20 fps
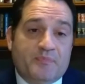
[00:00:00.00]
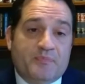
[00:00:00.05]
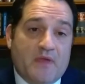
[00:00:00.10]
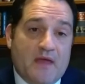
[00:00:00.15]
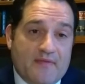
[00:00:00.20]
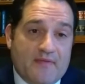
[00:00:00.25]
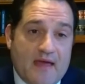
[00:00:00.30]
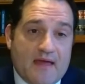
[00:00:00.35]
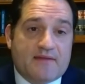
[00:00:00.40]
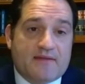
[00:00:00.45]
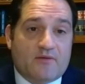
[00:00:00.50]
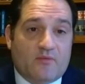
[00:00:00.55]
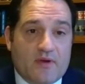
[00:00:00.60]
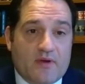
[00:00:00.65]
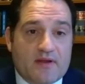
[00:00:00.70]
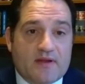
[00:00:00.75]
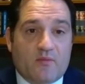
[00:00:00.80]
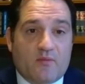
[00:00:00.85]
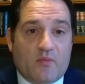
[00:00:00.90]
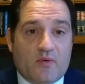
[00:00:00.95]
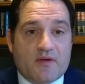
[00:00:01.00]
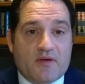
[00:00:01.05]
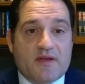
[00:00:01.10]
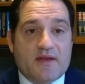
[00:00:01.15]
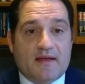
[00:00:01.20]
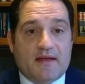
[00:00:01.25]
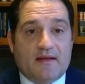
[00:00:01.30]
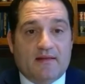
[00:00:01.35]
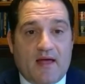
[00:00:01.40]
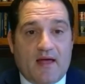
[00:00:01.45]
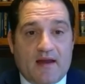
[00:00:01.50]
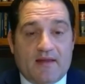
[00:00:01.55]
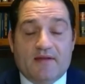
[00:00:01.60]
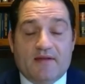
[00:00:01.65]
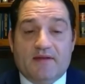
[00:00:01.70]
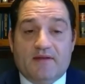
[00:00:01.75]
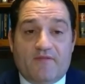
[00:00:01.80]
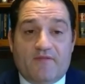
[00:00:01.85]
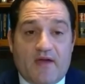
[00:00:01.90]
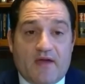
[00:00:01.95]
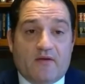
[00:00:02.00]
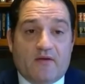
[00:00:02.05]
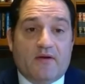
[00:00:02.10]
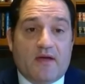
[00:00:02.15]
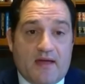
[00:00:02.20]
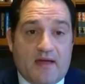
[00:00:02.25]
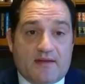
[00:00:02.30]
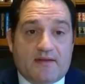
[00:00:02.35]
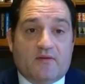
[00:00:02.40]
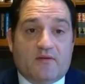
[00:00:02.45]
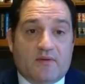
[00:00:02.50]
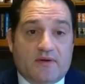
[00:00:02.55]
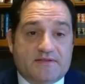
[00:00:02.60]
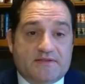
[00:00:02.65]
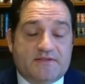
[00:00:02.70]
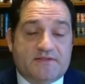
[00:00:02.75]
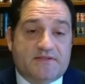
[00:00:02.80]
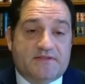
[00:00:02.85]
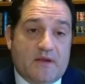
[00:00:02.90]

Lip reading: And that's the reason we're seeing a lot of these fatal consequences